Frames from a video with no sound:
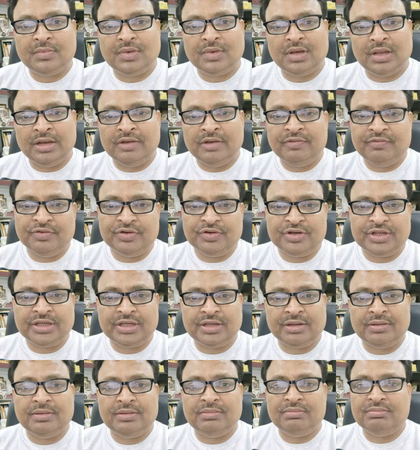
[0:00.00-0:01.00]
And if you take
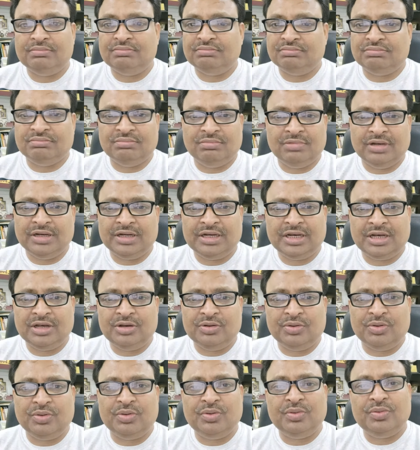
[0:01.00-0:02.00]
a
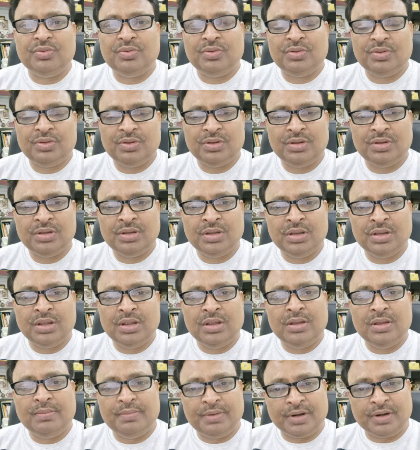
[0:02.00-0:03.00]
little
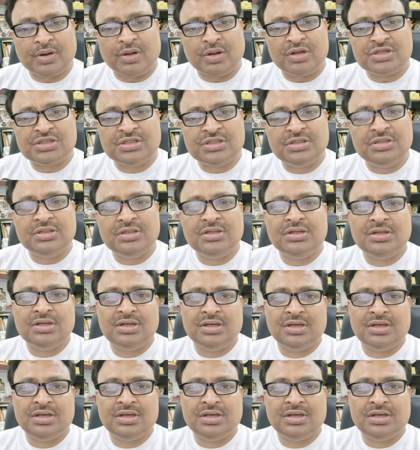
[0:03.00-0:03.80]
precaution,